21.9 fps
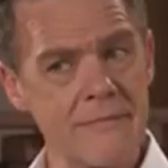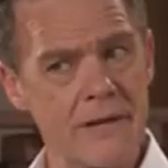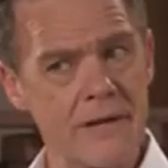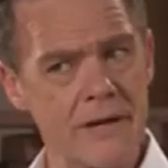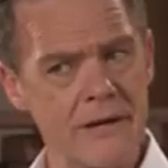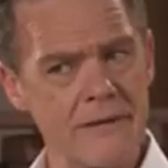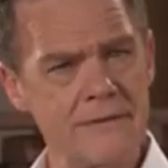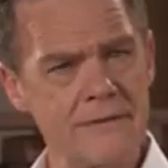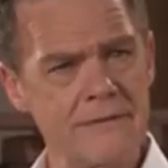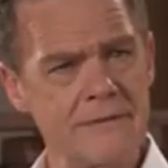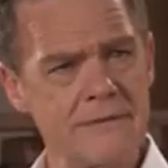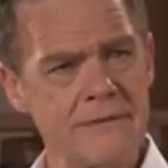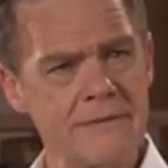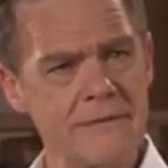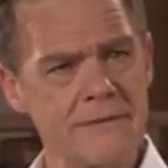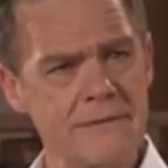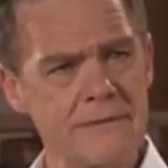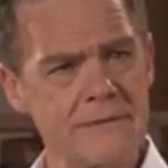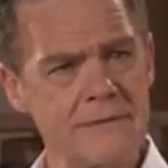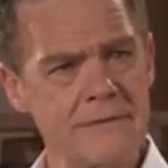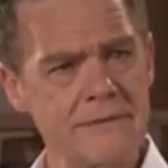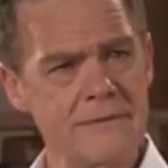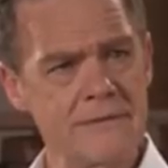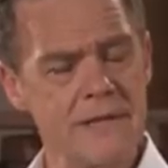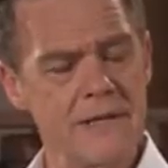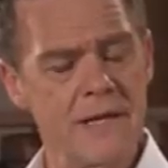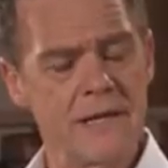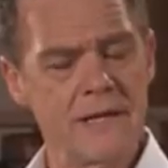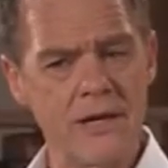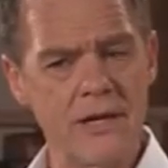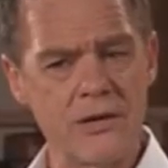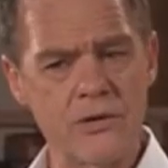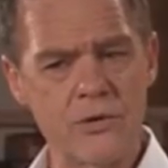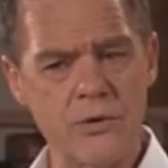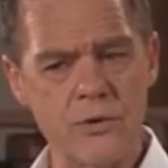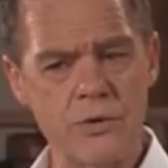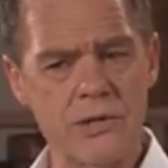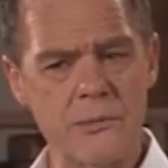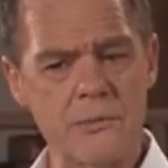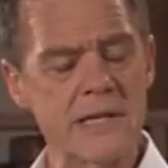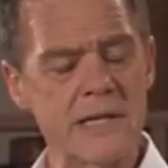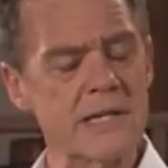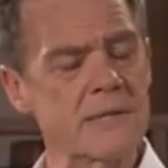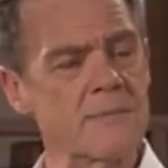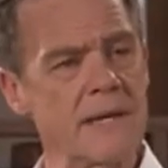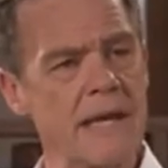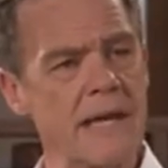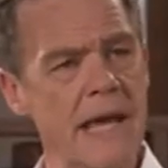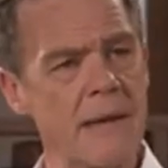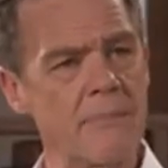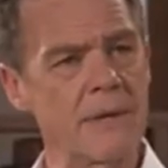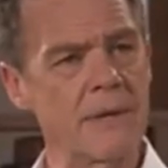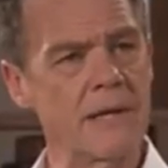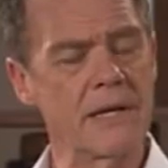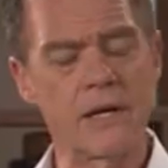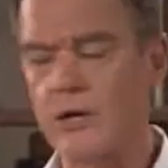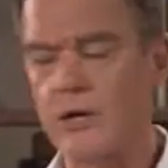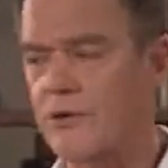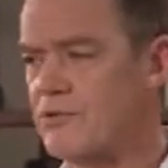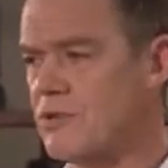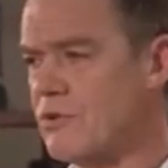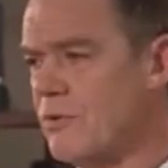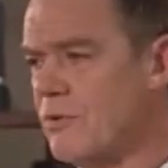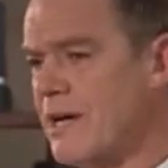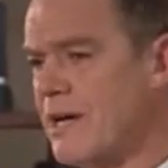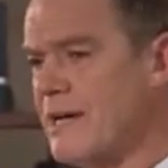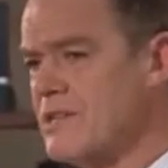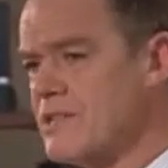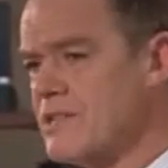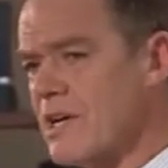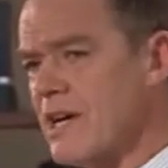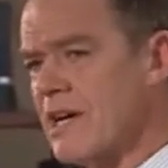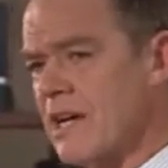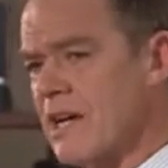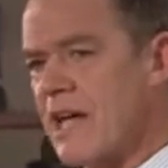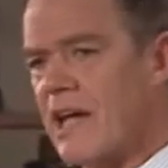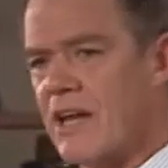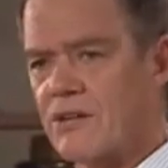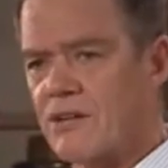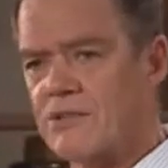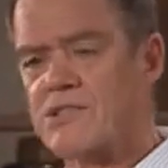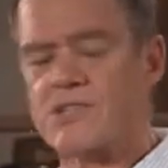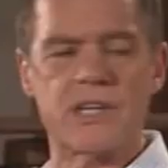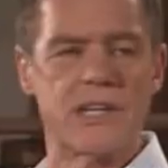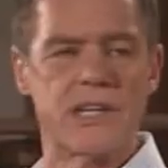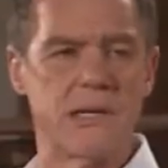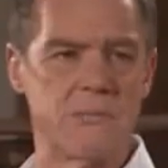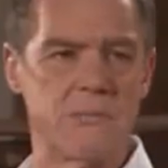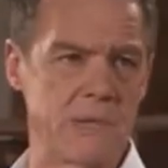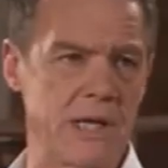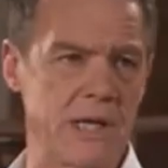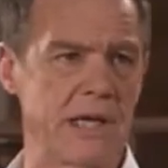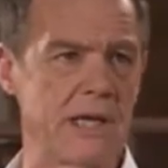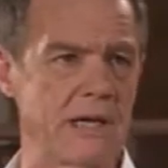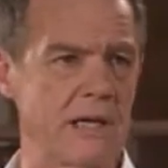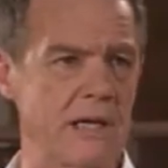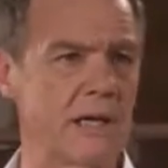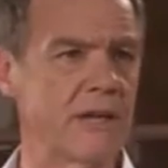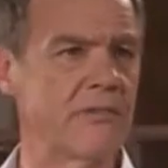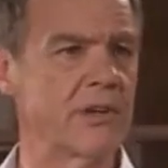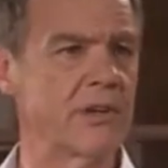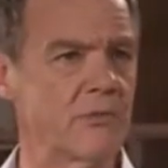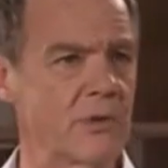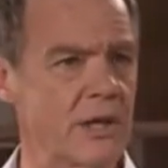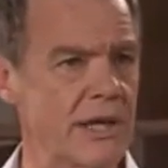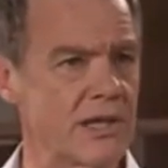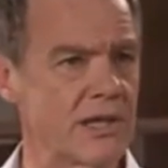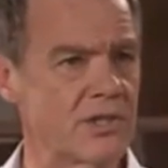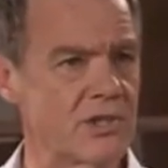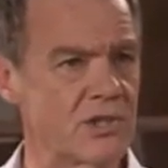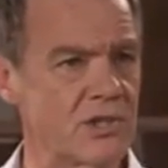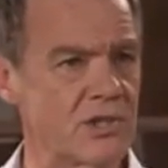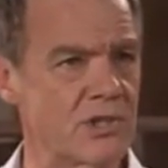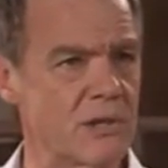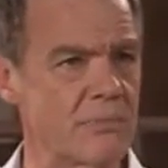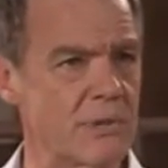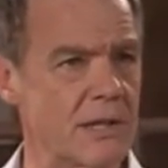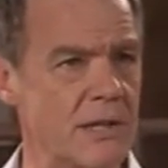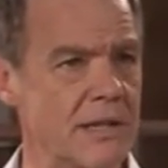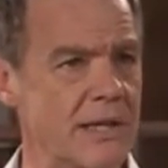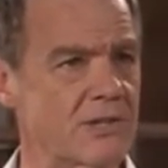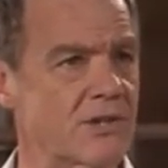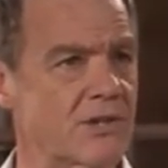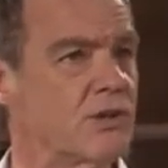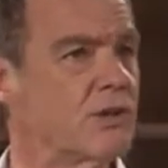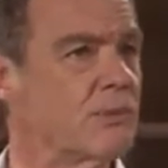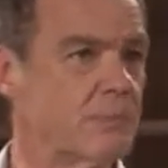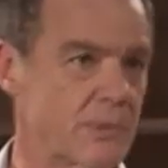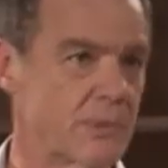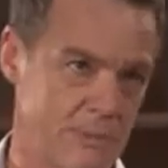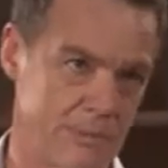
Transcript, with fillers: No. No, Courtney makes me happy. Now, if Terese can't handle seeing me in a loving relationship, then that's her